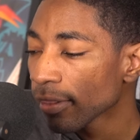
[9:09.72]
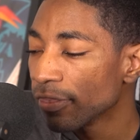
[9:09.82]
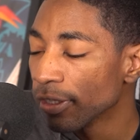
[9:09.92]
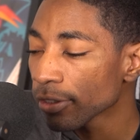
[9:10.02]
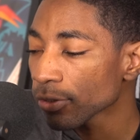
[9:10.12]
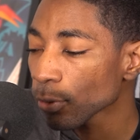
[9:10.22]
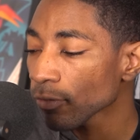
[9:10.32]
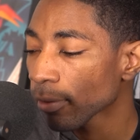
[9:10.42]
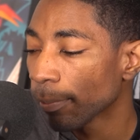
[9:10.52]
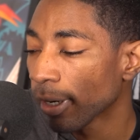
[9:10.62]
this sort
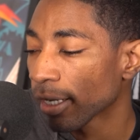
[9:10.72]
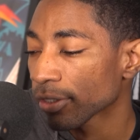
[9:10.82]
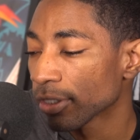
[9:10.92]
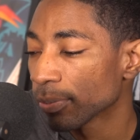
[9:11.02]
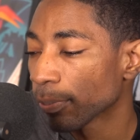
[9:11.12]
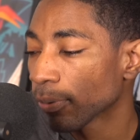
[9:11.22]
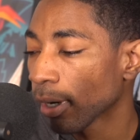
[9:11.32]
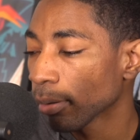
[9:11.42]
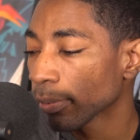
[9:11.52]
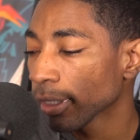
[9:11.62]
of a box is
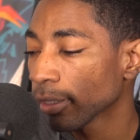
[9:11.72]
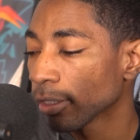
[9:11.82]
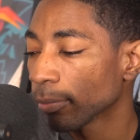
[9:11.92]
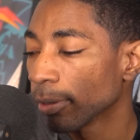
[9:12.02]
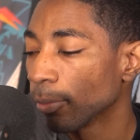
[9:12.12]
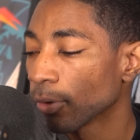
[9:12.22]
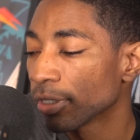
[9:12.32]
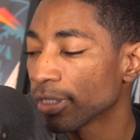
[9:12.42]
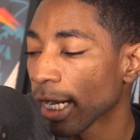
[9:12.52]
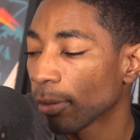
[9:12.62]
probably a little bit more
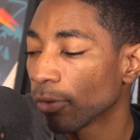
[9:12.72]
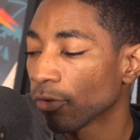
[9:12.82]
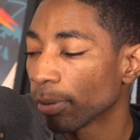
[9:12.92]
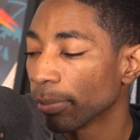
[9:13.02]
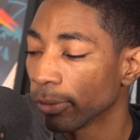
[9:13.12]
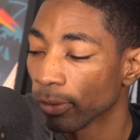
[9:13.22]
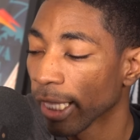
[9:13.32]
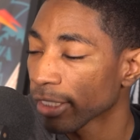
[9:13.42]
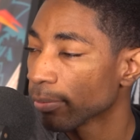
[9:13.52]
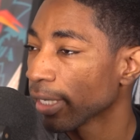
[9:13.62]
desirable for people who
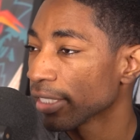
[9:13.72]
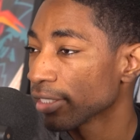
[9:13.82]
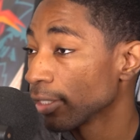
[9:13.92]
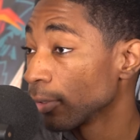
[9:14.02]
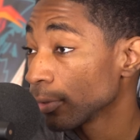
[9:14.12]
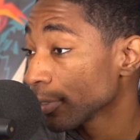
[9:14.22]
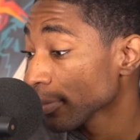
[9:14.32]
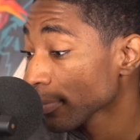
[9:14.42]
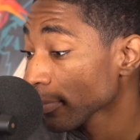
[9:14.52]
like to buy singles,